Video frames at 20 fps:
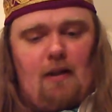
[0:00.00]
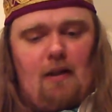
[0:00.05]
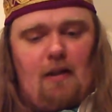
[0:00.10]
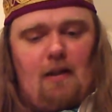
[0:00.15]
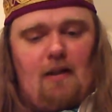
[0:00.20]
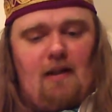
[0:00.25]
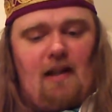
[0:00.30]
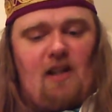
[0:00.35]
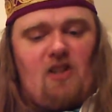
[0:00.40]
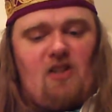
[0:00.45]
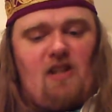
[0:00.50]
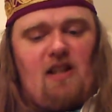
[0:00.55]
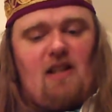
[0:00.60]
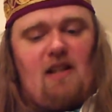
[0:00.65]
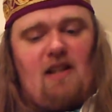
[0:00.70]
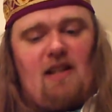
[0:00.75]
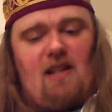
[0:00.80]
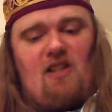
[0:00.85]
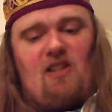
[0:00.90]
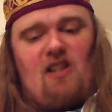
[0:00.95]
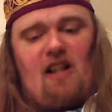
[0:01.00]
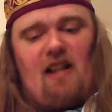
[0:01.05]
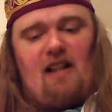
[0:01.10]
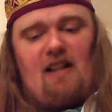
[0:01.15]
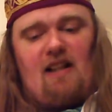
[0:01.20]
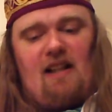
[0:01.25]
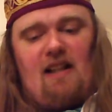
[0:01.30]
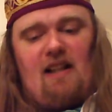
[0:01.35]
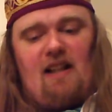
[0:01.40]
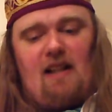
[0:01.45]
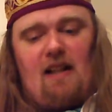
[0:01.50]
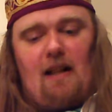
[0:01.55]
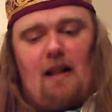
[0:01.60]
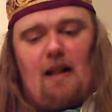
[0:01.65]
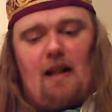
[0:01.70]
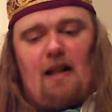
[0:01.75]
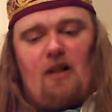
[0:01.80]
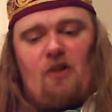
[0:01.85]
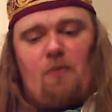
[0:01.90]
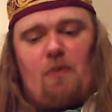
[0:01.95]
This technique
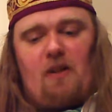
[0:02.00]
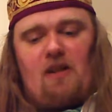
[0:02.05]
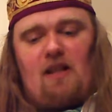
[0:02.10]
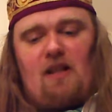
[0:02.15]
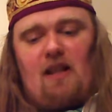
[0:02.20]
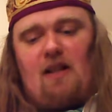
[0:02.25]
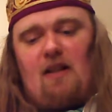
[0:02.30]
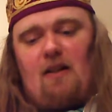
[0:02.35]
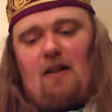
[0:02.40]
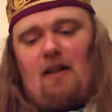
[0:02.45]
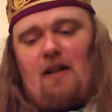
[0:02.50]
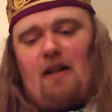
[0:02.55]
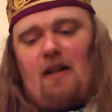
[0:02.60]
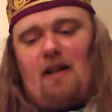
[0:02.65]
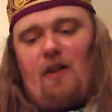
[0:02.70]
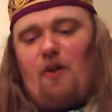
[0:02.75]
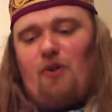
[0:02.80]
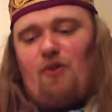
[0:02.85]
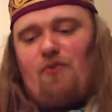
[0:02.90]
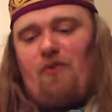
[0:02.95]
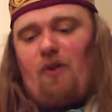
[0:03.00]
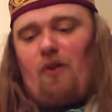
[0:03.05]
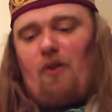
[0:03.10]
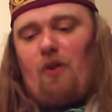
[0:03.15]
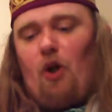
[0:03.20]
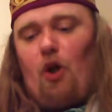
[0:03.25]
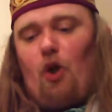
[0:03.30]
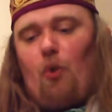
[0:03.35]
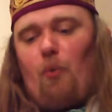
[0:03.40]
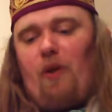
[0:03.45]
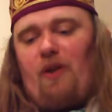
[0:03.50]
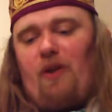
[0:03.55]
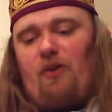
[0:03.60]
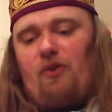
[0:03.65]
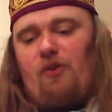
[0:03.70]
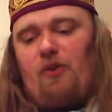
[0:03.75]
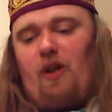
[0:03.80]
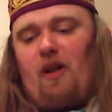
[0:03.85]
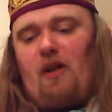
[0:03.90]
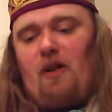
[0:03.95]
is particularly useful when
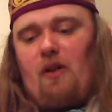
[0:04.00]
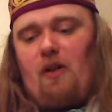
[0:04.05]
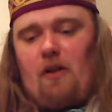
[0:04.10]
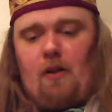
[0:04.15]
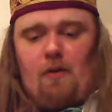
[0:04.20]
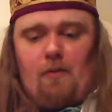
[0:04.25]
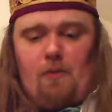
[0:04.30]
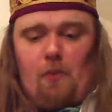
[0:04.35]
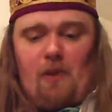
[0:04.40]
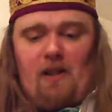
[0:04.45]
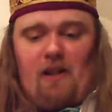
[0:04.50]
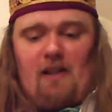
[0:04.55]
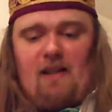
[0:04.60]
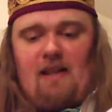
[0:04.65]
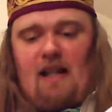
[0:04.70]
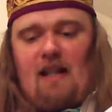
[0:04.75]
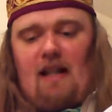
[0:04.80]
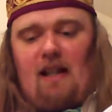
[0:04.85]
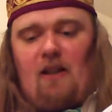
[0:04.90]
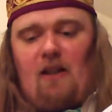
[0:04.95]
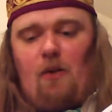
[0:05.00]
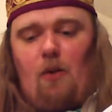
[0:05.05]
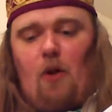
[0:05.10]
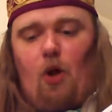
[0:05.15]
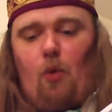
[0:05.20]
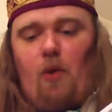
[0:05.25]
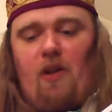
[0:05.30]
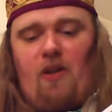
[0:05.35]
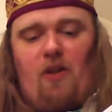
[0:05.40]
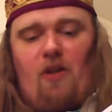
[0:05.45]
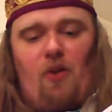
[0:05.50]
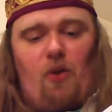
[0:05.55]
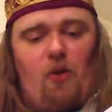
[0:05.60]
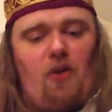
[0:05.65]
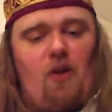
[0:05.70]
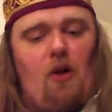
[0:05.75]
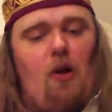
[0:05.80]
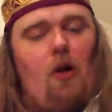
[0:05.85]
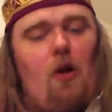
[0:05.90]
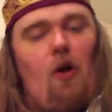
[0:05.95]
dealing with
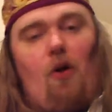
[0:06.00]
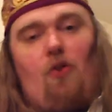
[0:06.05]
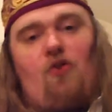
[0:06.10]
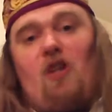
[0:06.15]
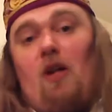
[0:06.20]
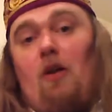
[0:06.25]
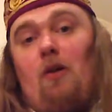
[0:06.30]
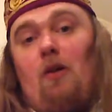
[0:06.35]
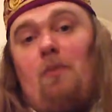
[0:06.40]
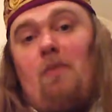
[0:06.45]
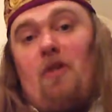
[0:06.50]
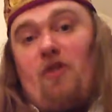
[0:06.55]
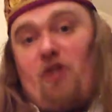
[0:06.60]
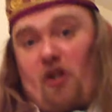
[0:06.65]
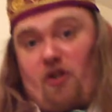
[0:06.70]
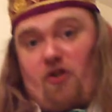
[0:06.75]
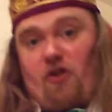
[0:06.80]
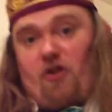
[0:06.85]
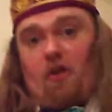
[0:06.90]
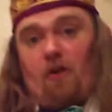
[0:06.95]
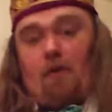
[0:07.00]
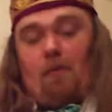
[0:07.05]
another hostile magician.